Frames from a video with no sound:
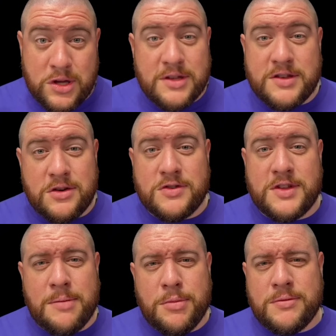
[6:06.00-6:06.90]
this
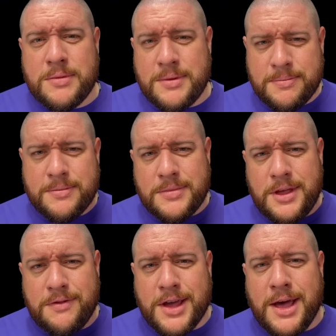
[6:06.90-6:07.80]
understable?
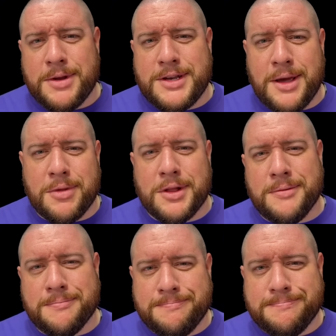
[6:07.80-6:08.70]
Leave a comment down below.
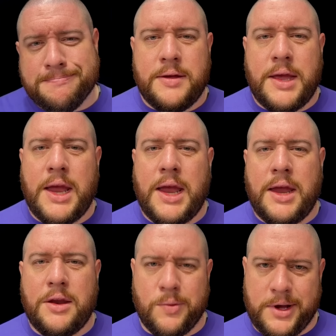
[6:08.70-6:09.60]

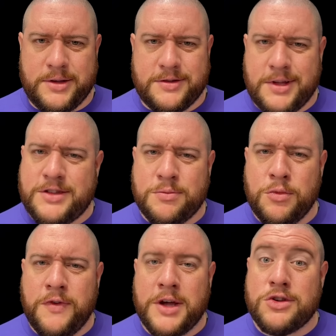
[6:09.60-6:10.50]
Anyways, let's
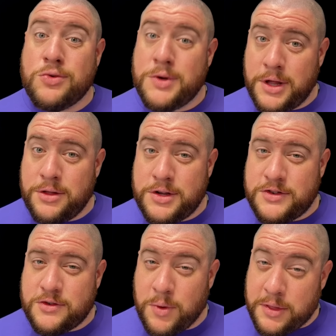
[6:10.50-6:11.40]
move on to another
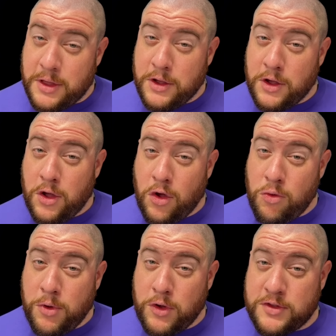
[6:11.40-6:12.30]
disc with
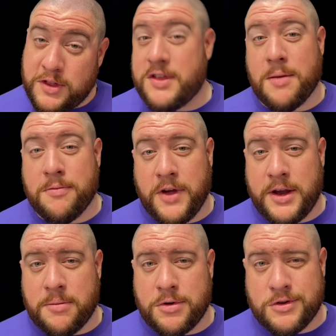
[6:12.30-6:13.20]
almost the same flight
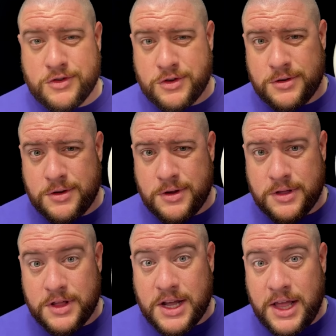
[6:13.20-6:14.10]
numbers
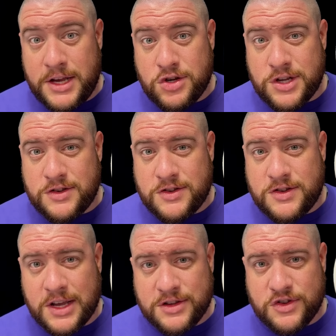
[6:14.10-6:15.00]
the Clash
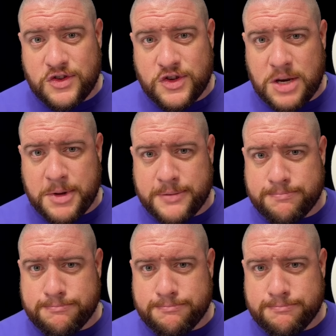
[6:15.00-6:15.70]
Discs Cinnamon.